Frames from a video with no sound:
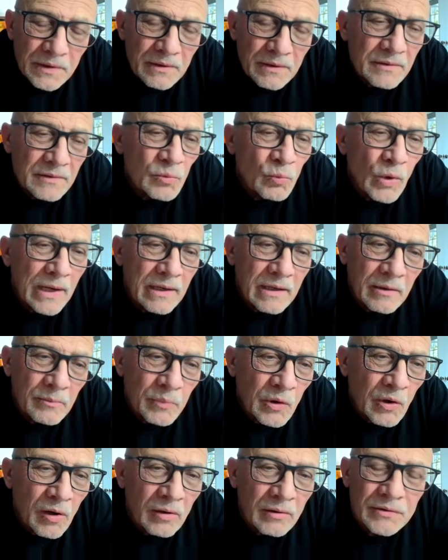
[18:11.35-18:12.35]
to this
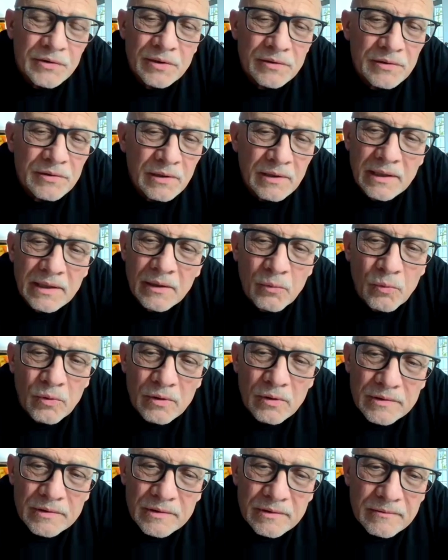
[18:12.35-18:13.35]
wake-up call, it's just going to get
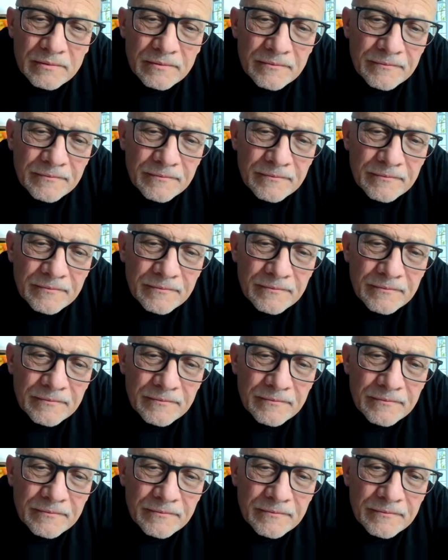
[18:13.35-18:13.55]
worse.